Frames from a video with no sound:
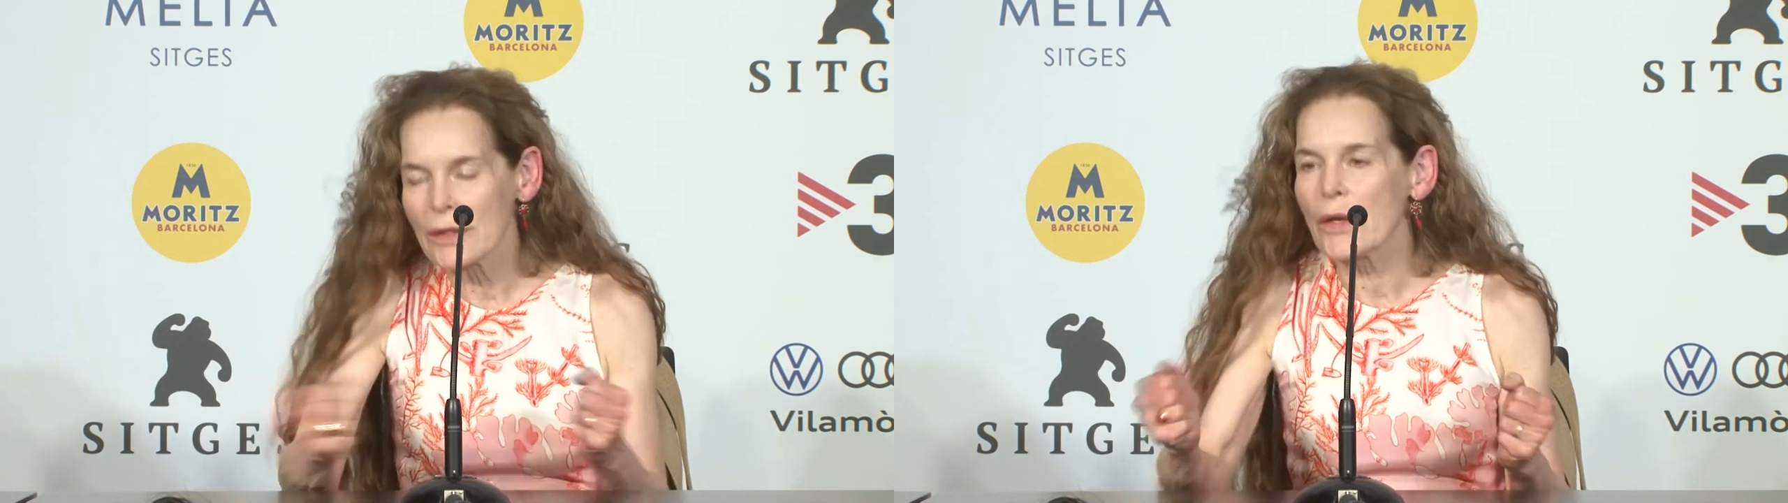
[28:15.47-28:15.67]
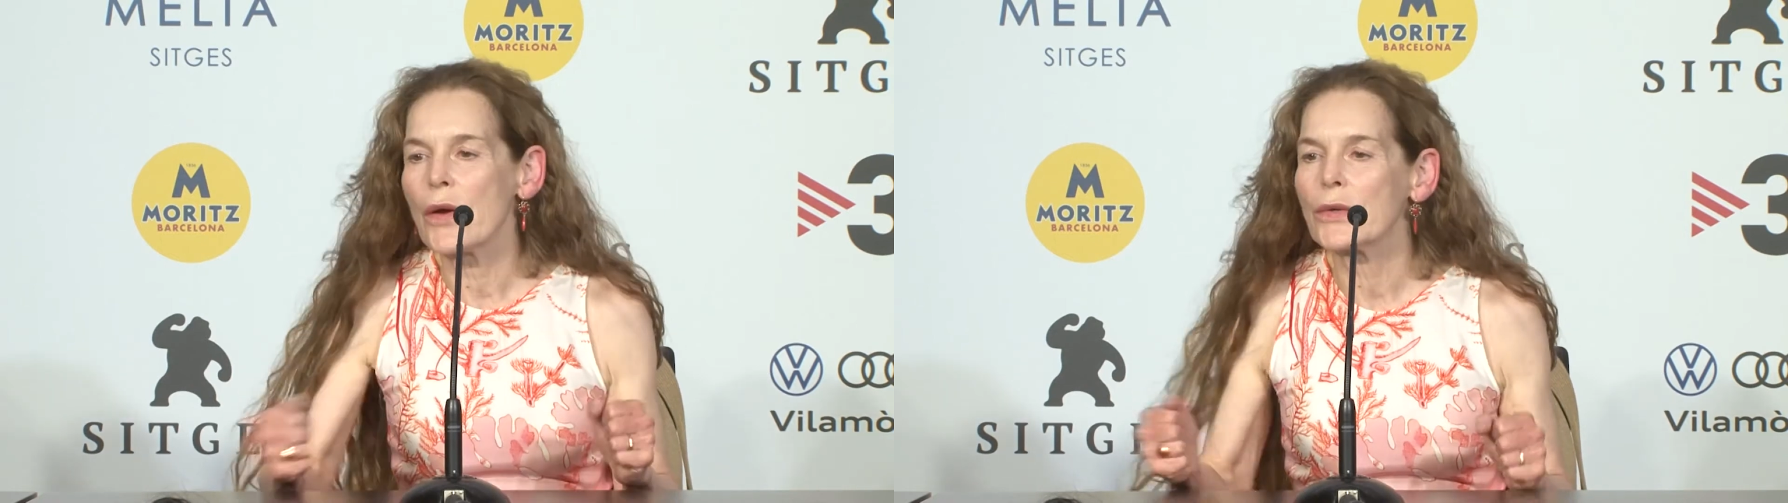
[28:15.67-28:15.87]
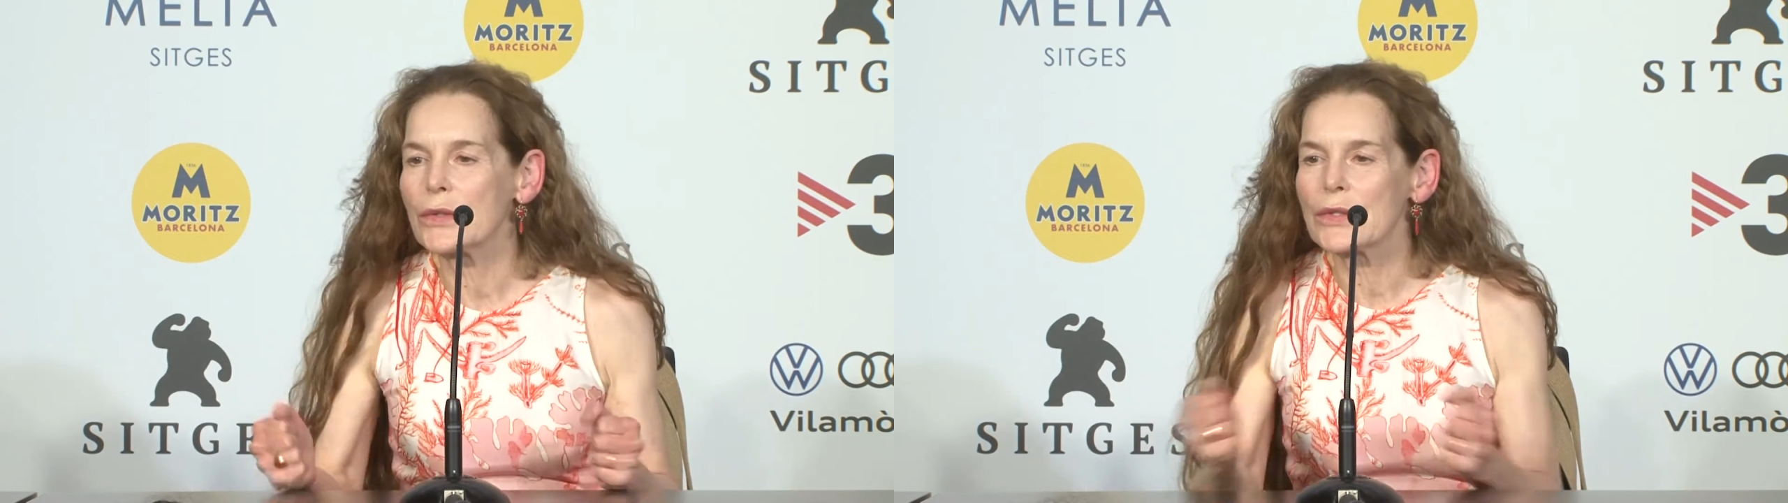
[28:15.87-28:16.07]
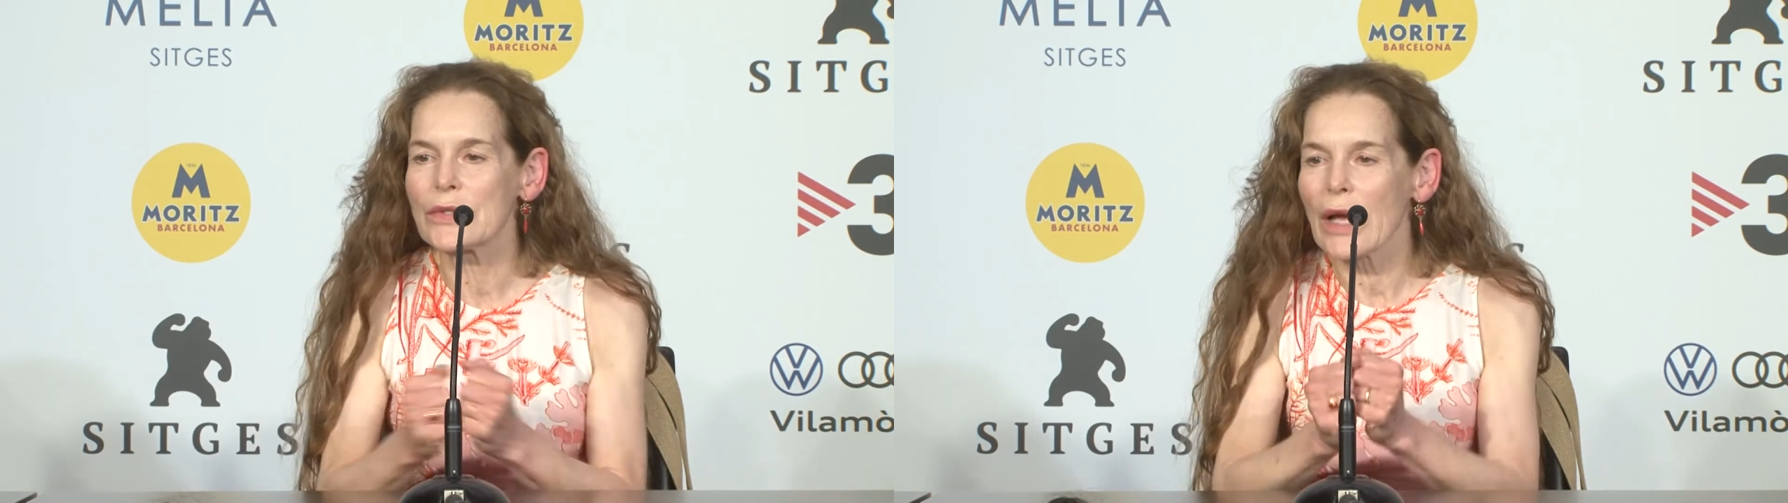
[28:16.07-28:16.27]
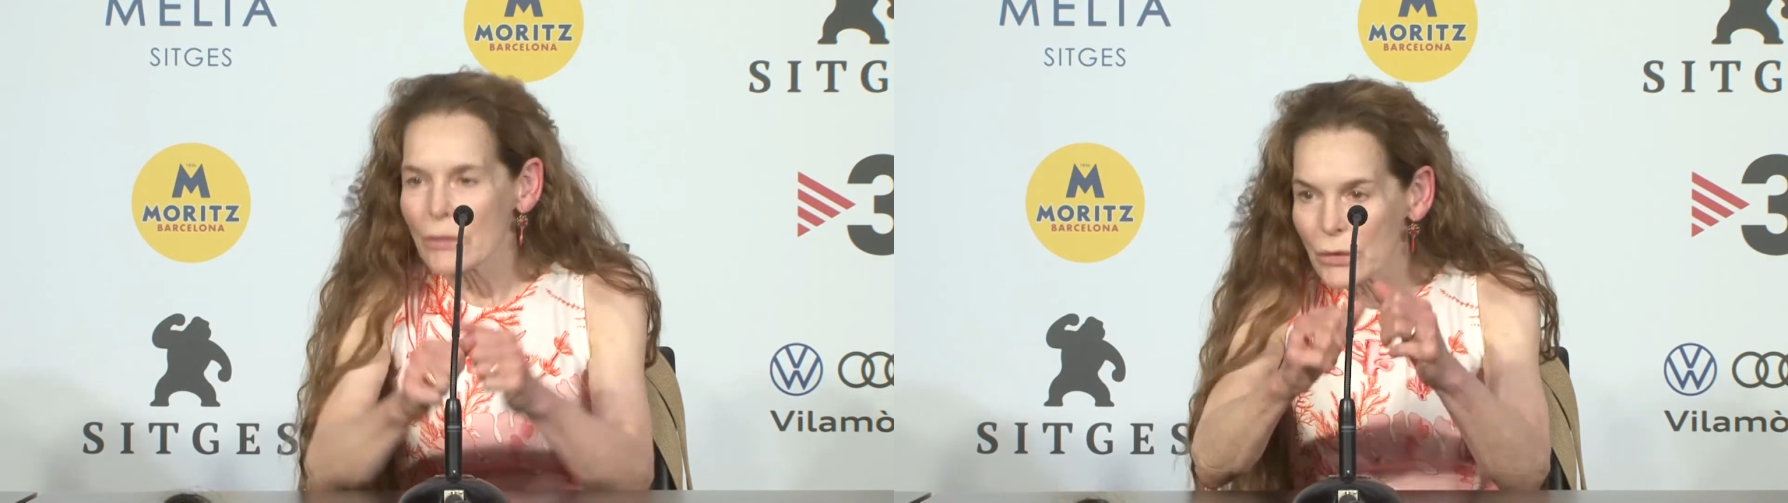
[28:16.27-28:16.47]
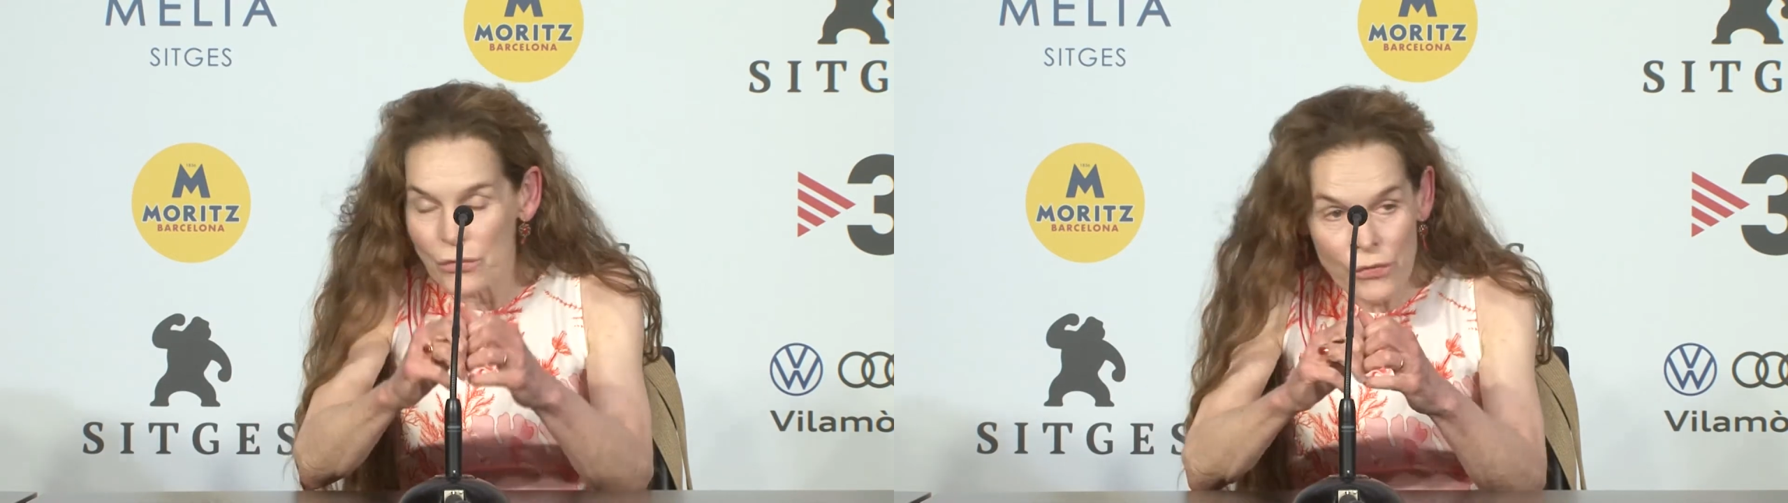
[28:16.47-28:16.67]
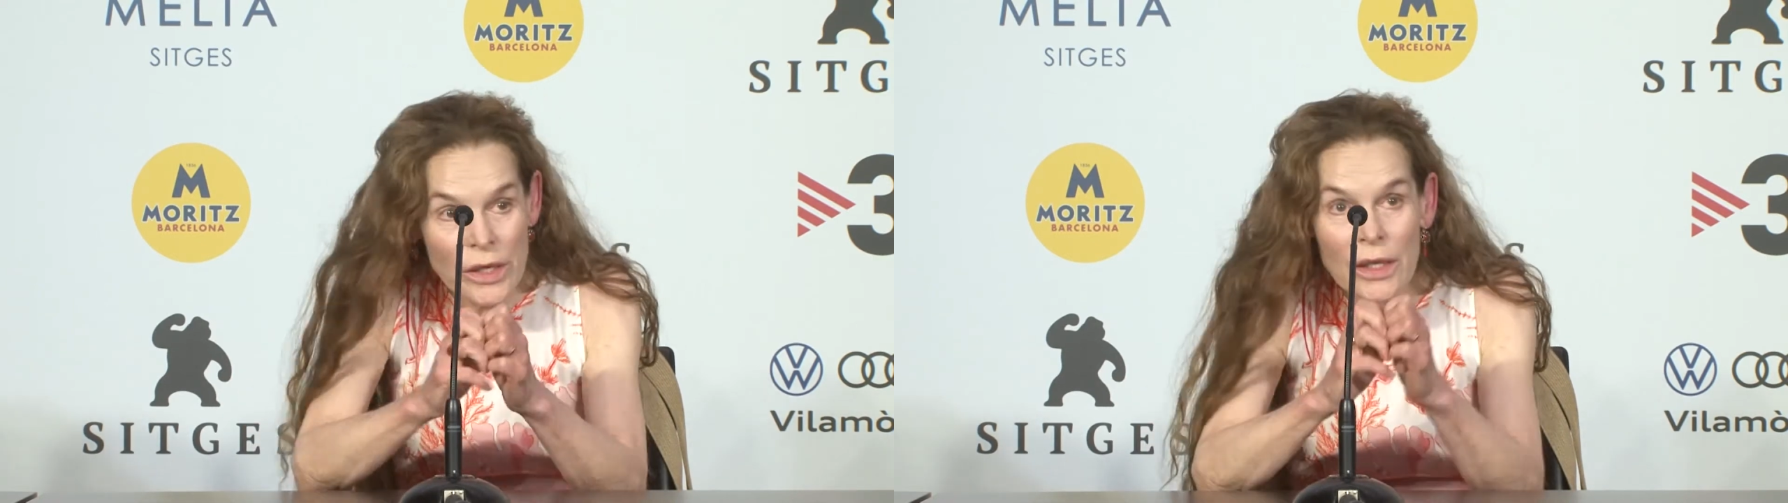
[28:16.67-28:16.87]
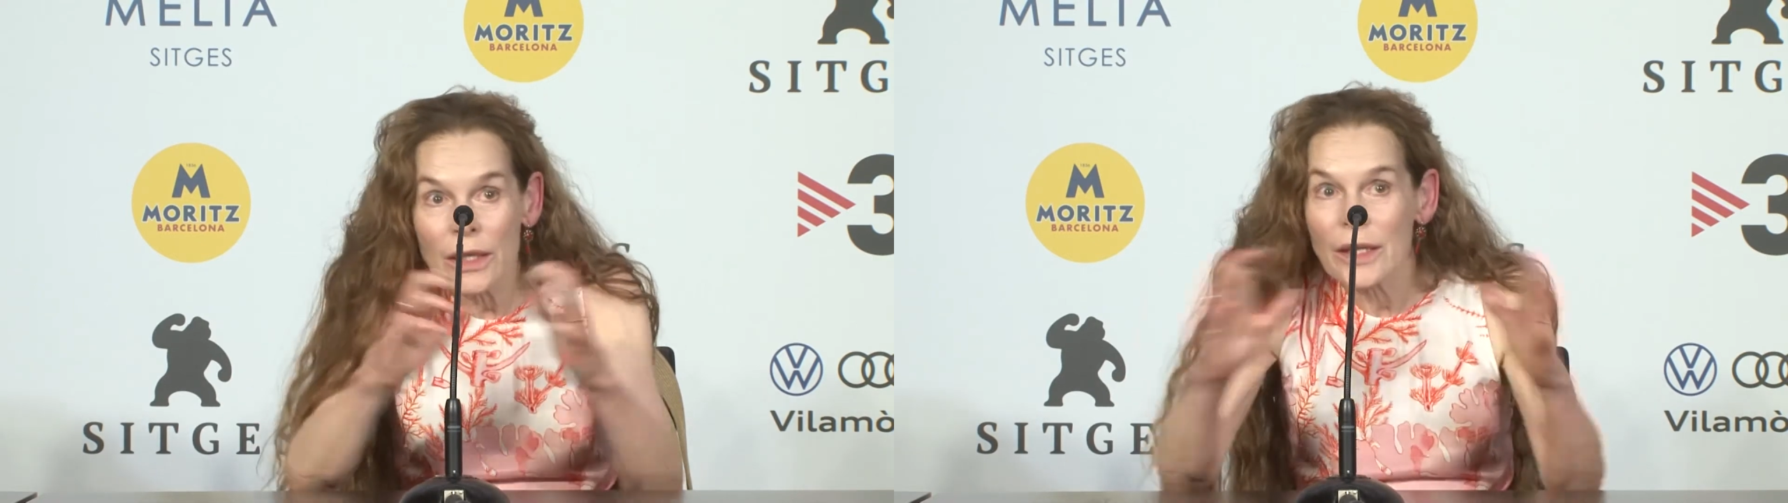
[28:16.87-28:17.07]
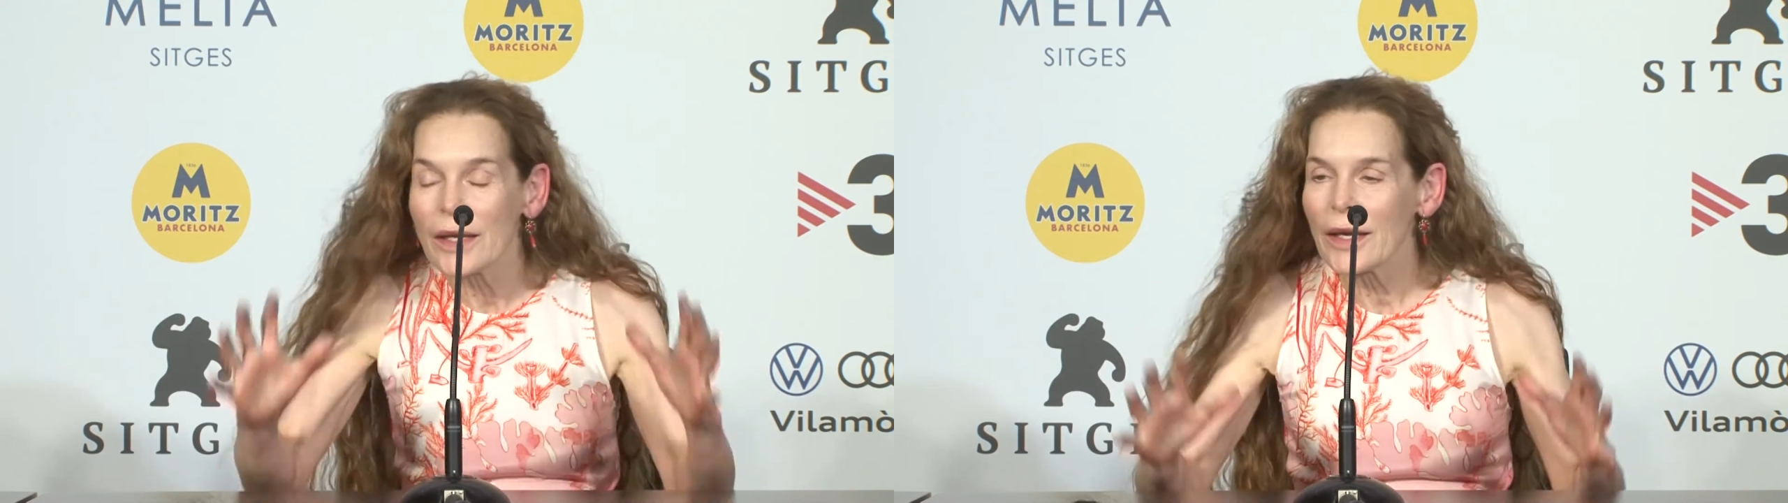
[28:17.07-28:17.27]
notes, I would read